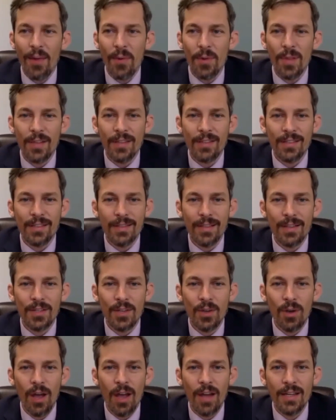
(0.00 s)
Well, let's let's
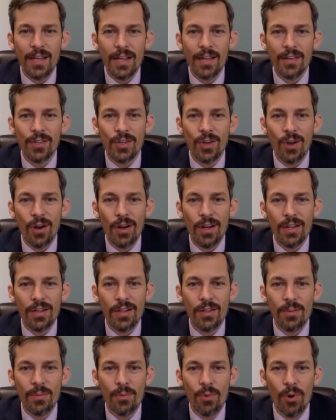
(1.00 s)
go ahead and get started.
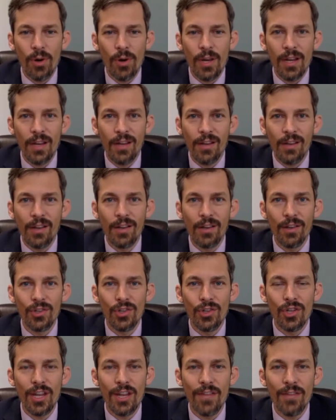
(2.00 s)
Good morning,
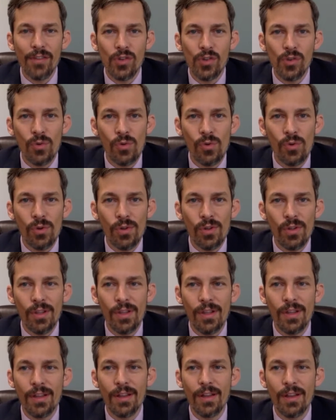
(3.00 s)
Geneva School.
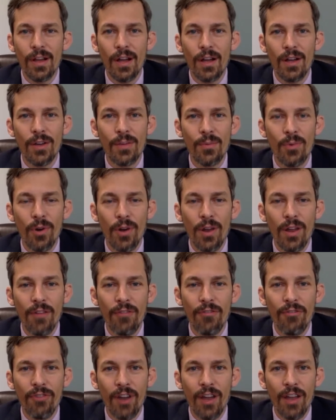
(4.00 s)
Uh, good morning,
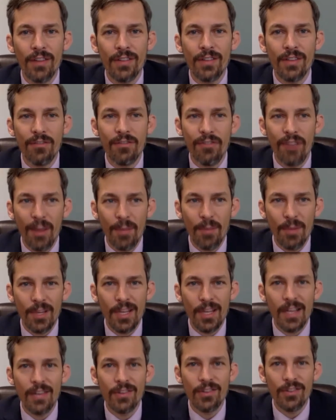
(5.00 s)
friends and
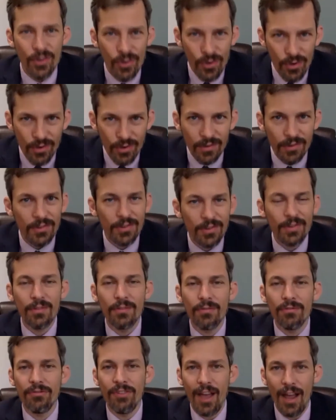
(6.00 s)
family, students,
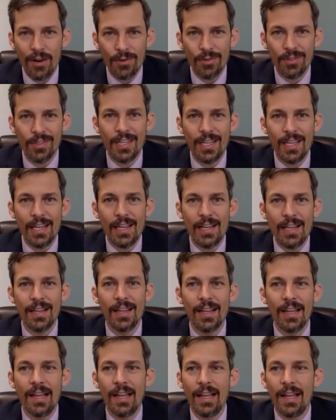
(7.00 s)
faculty,
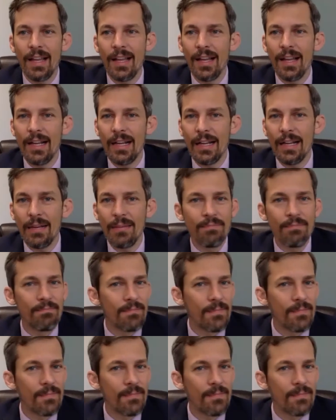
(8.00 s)
um,